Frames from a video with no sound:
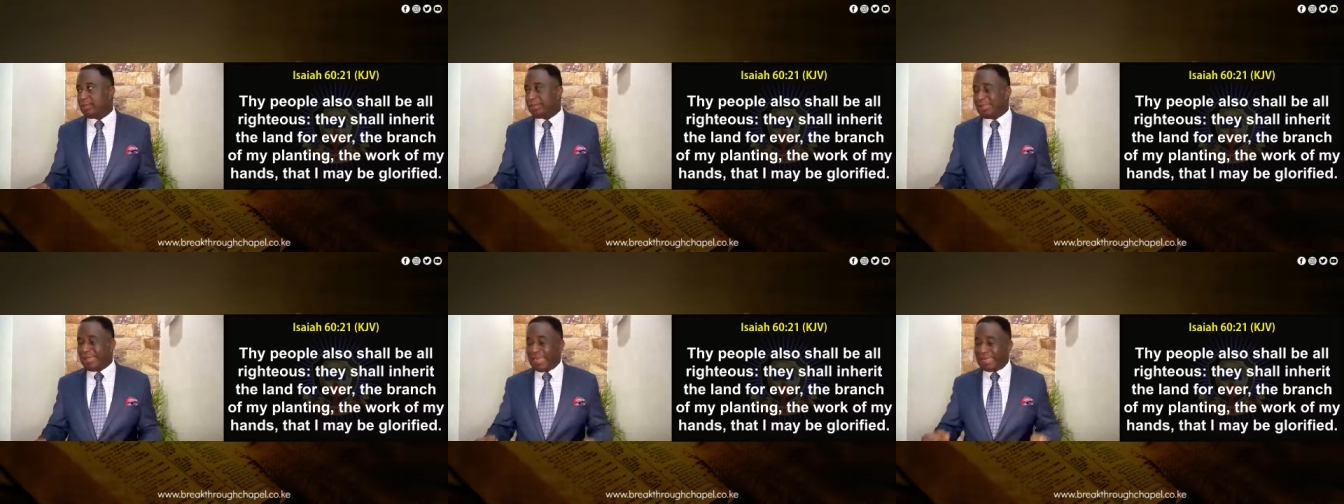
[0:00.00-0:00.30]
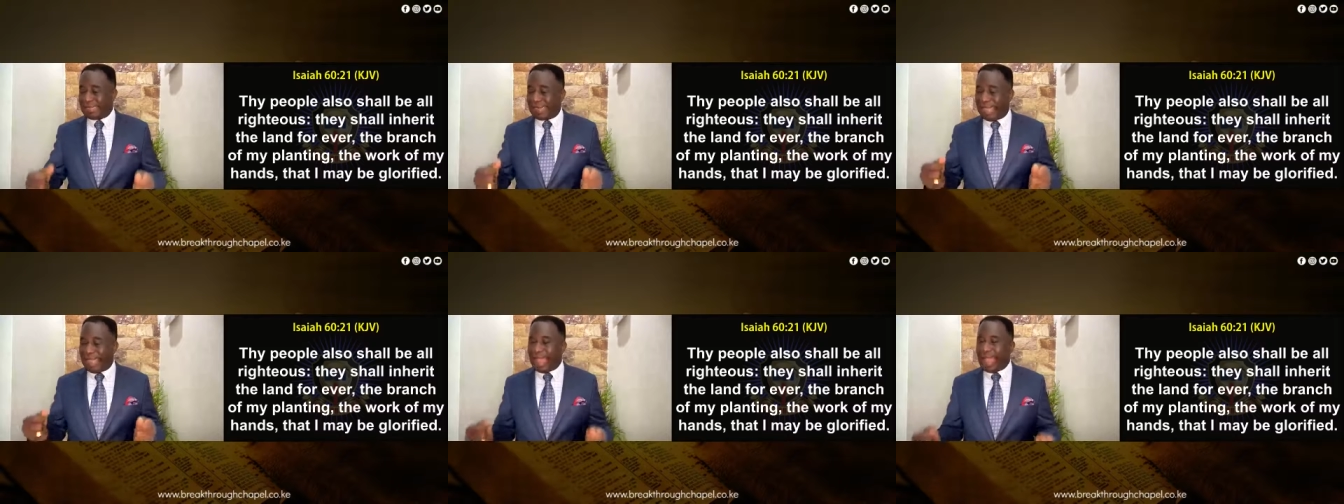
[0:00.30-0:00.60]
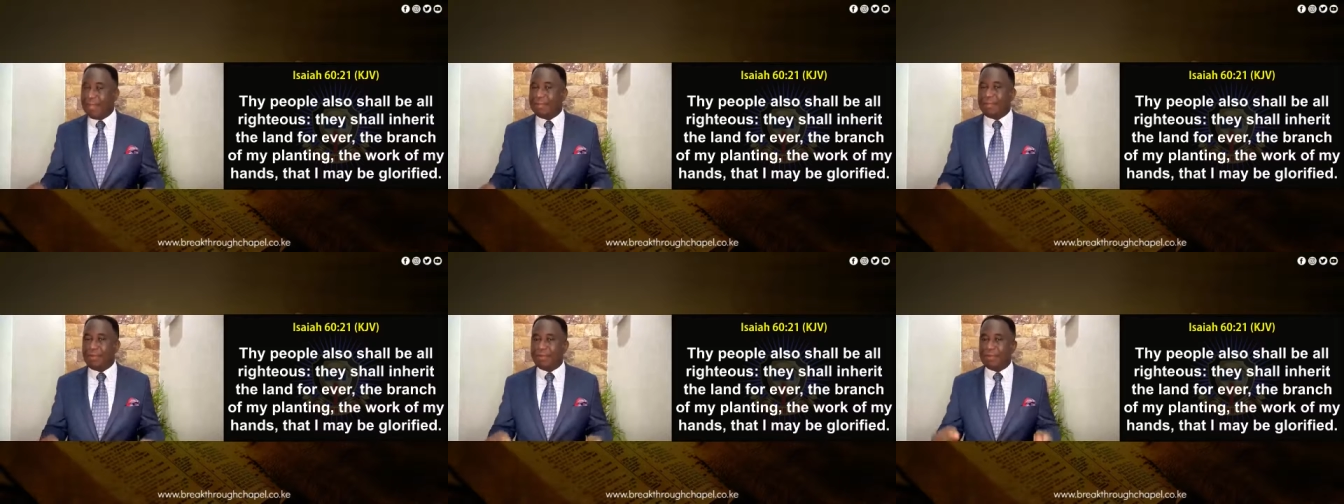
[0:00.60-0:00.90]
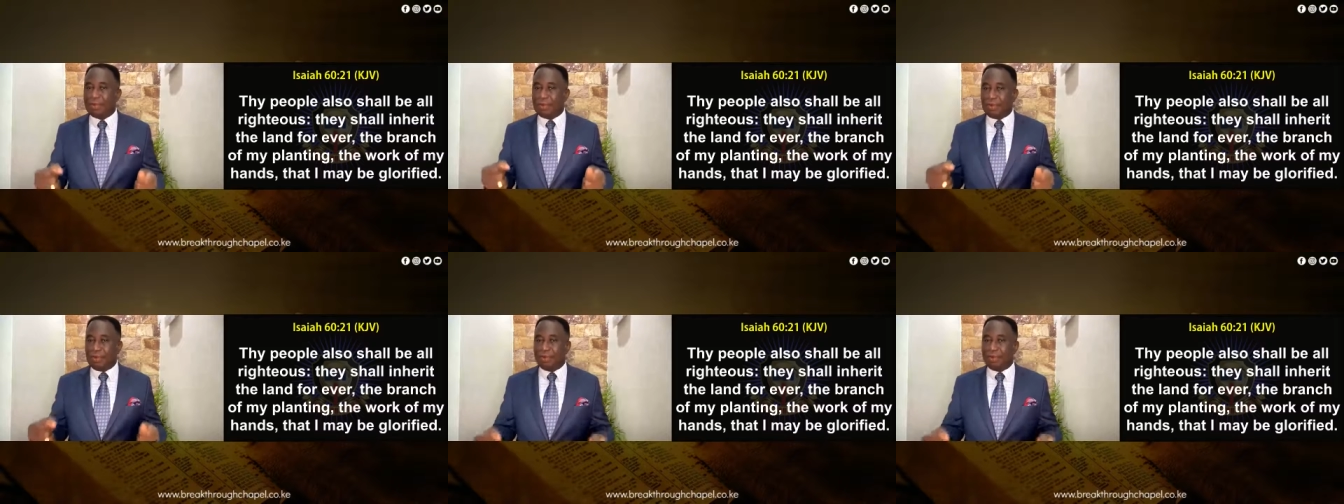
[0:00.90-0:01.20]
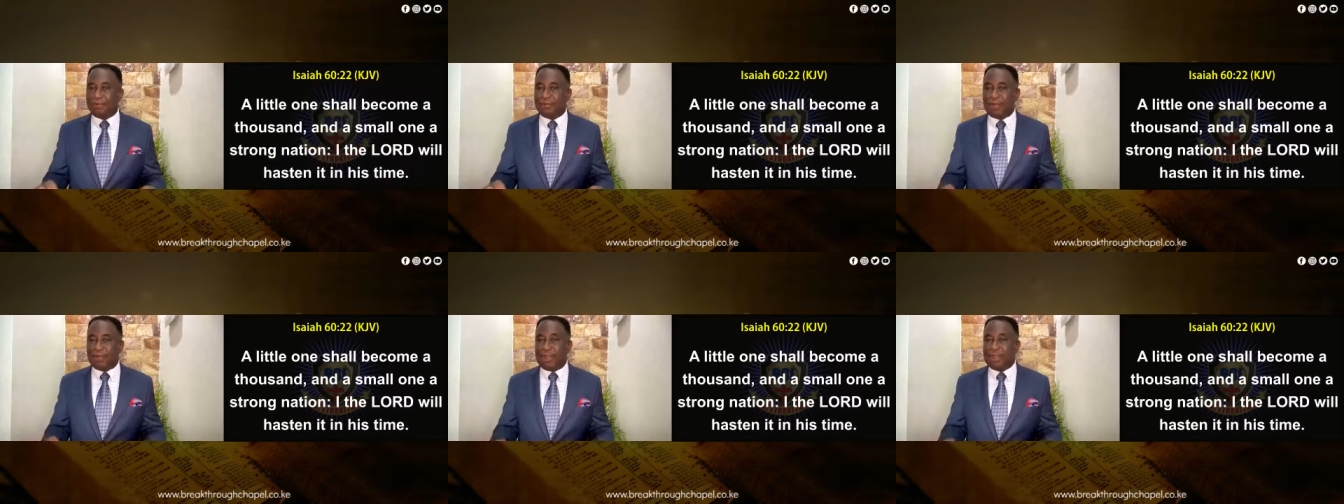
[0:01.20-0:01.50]
That I may be
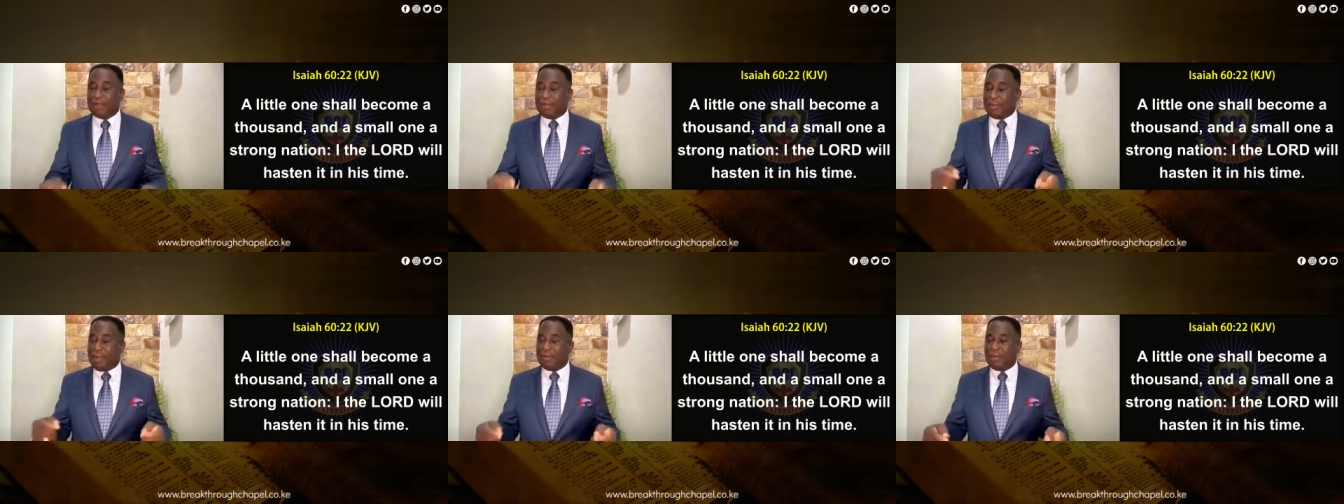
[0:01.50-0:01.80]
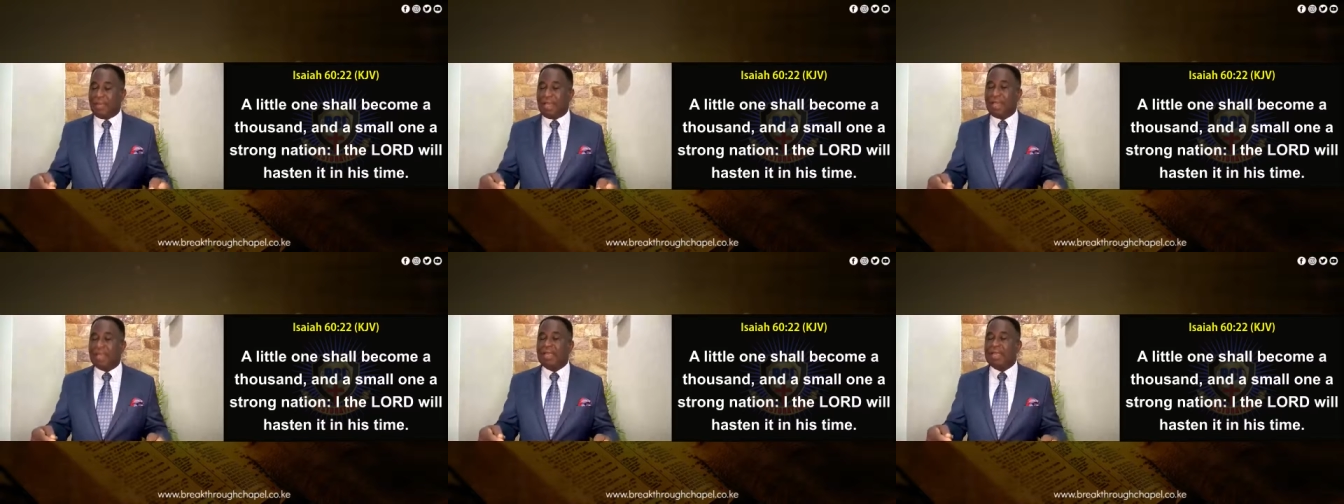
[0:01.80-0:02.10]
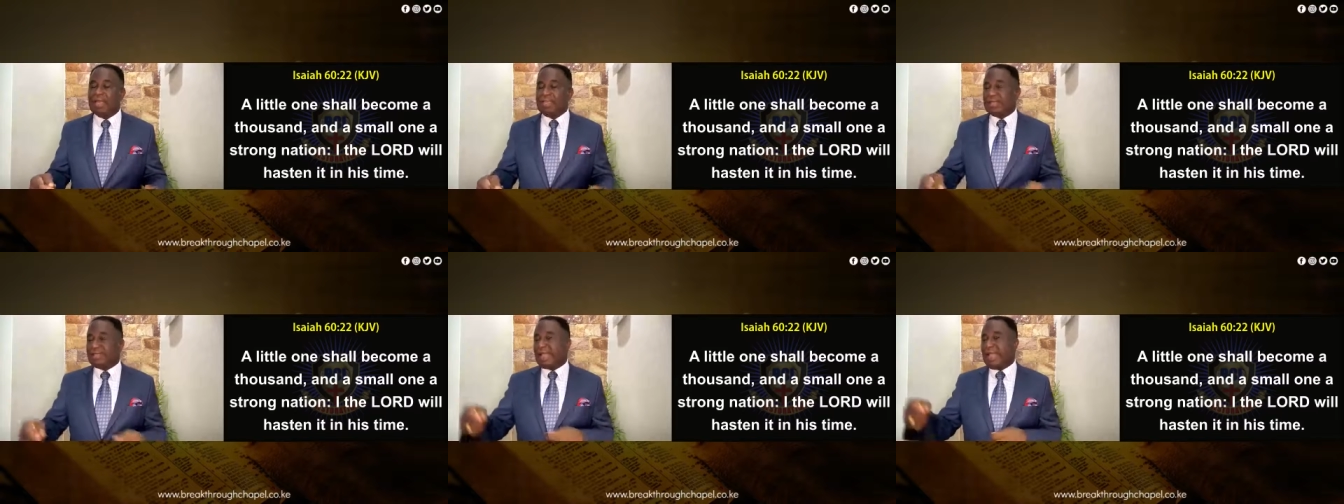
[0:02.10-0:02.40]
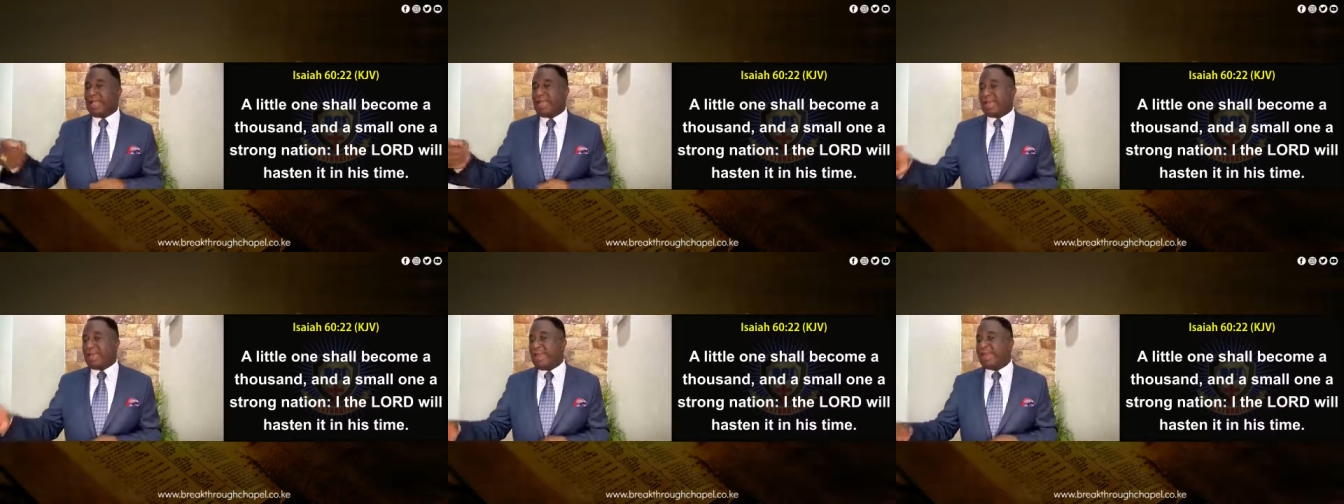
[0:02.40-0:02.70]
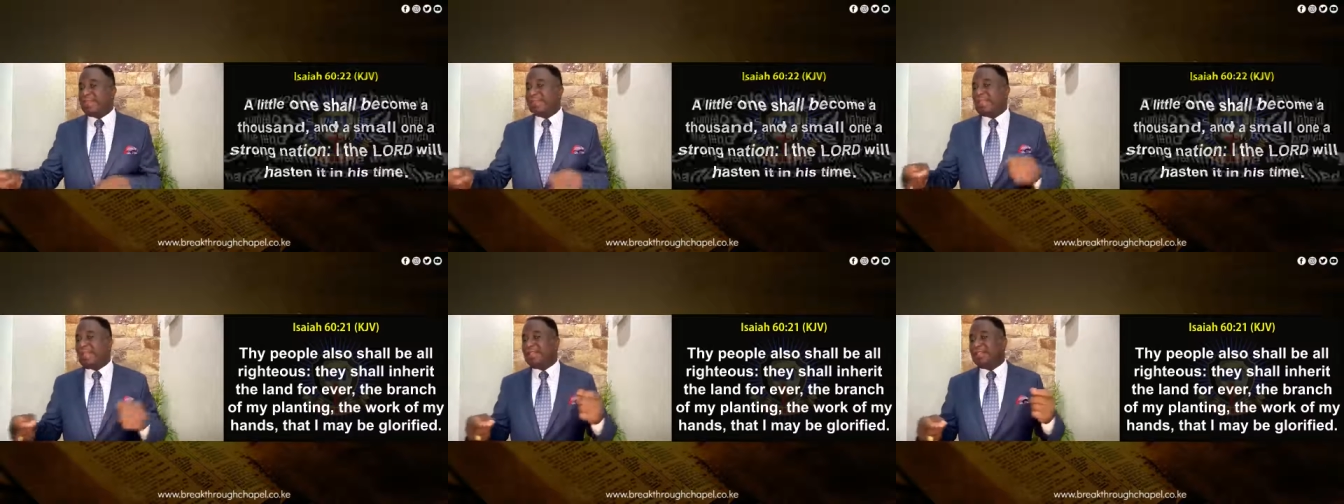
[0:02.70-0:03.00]
glorified. Remember, he said,
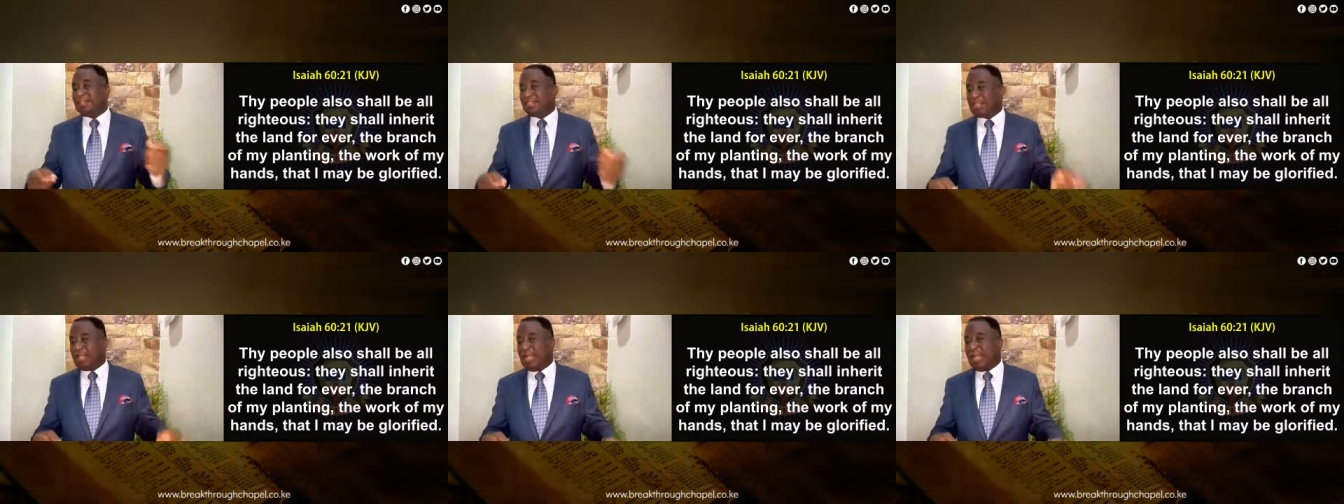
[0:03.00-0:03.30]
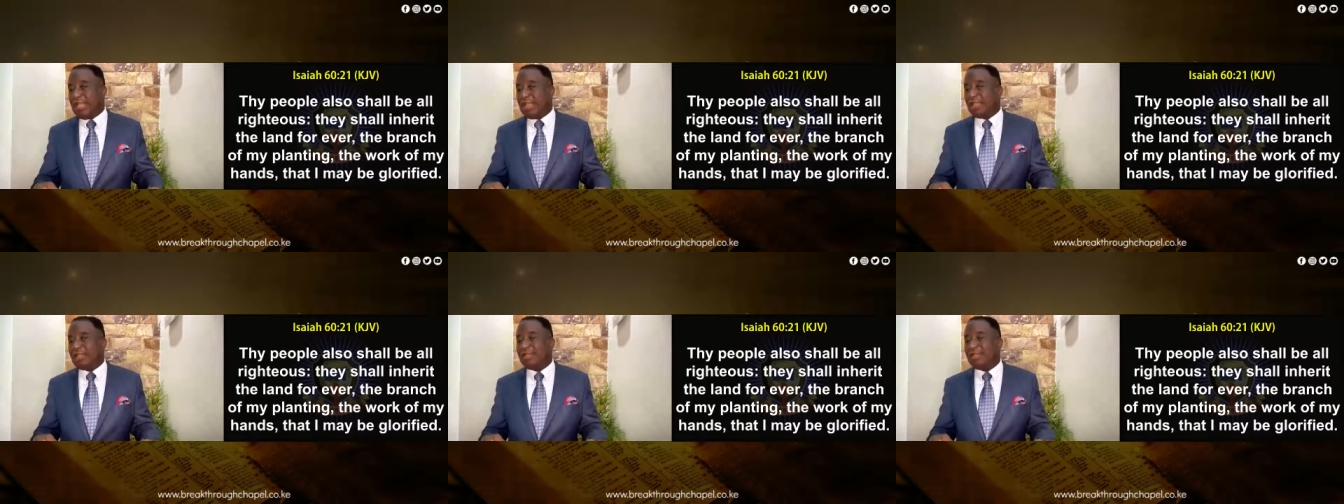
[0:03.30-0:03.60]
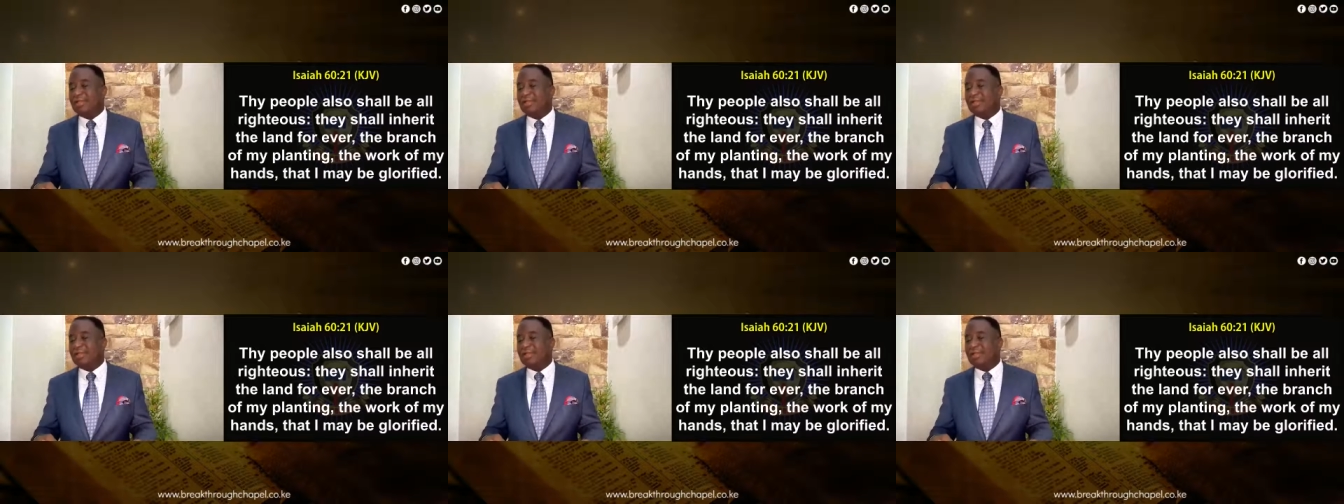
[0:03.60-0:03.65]
Arise and shine,